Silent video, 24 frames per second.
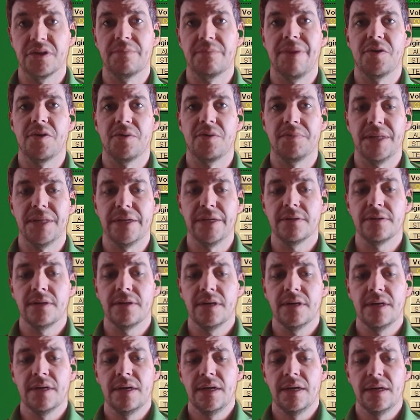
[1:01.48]
power plant.
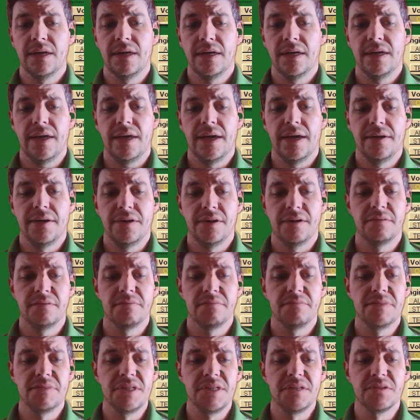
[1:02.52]
And our
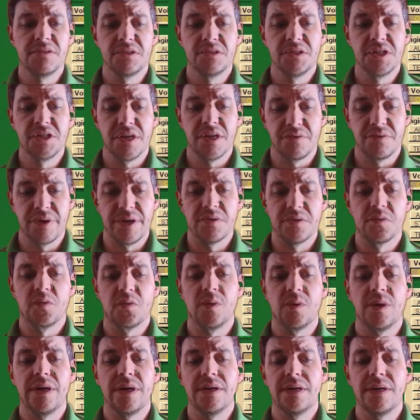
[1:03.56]
diesel generator
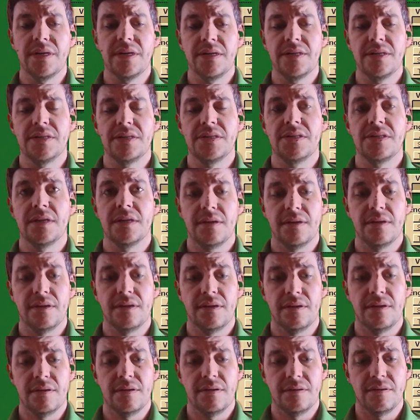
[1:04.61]
1 is
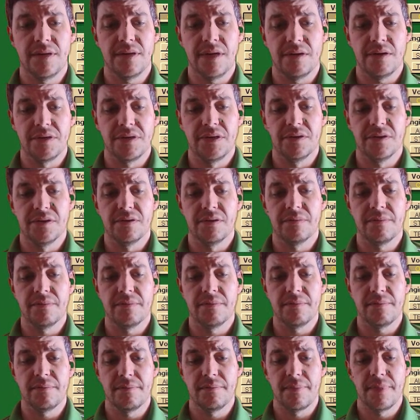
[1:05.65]
down here,
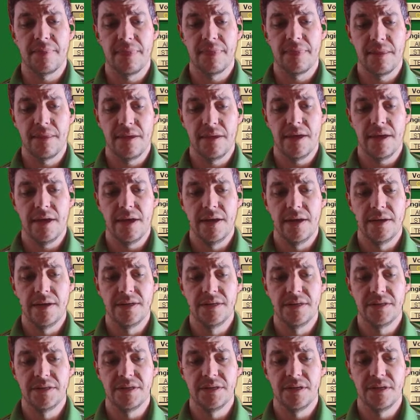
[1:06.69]
and it
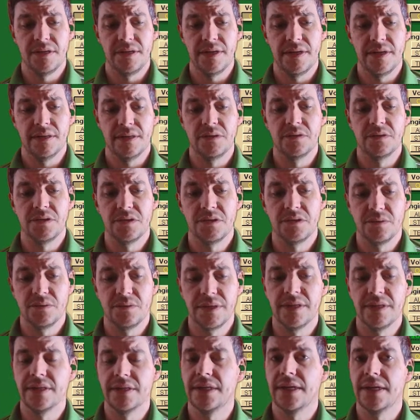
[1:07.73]
is yellow, so
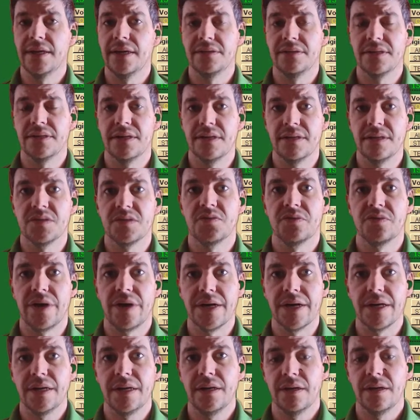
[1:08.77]
it indicates that it's
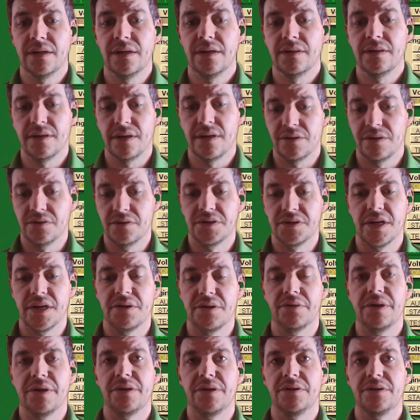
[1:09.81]
running. The other
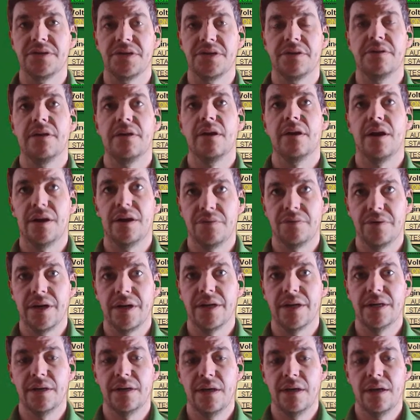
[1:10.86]
generators are not
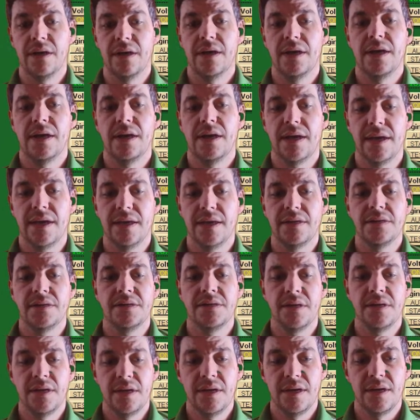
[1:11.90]
running. And
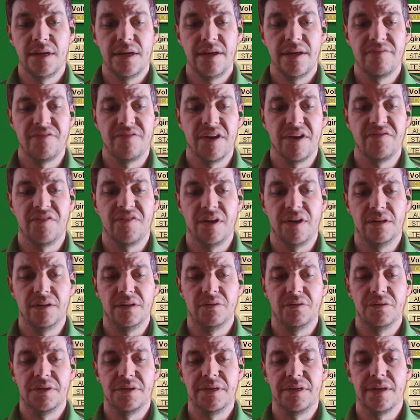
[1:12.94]
if I follow
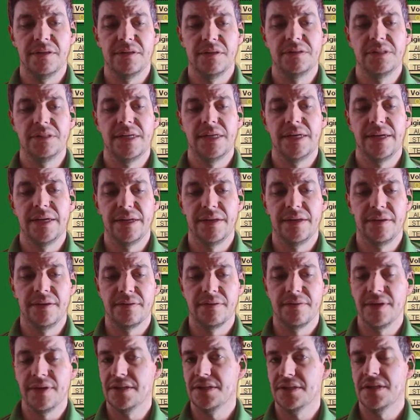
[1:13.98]
the yellow line,
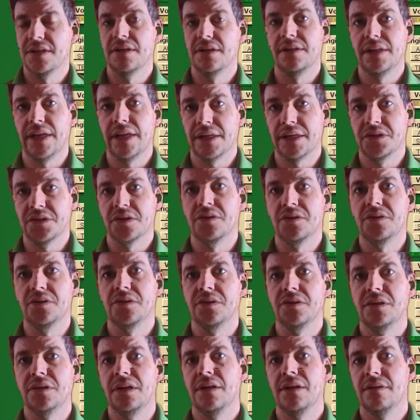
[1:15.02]
that's an
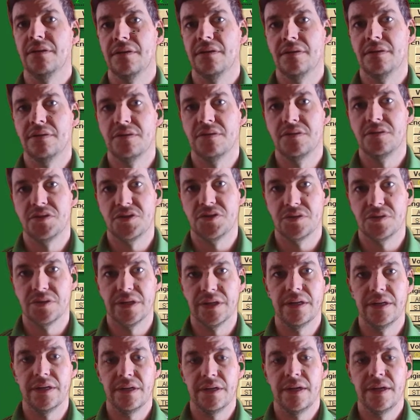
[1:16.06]
electrical circuit,